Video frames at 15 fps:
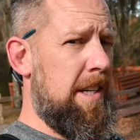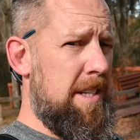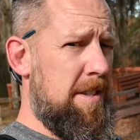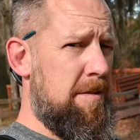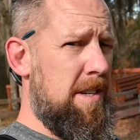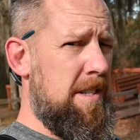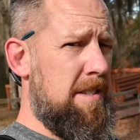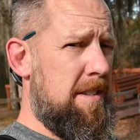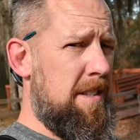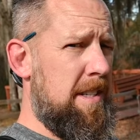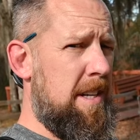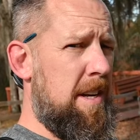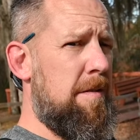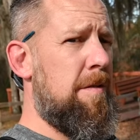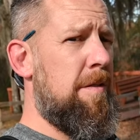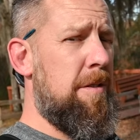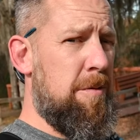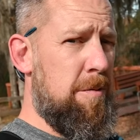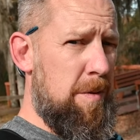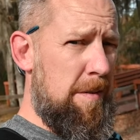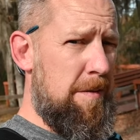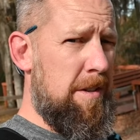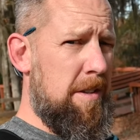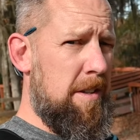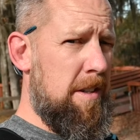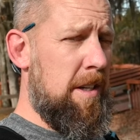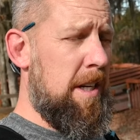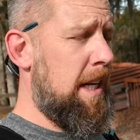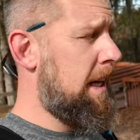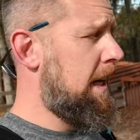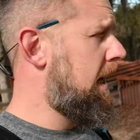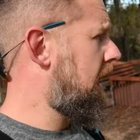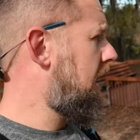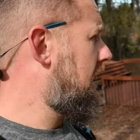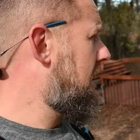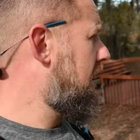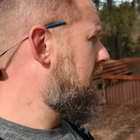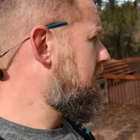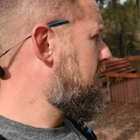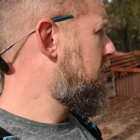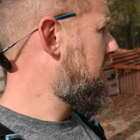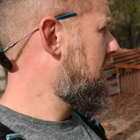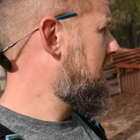interestingly enough, the river. So we're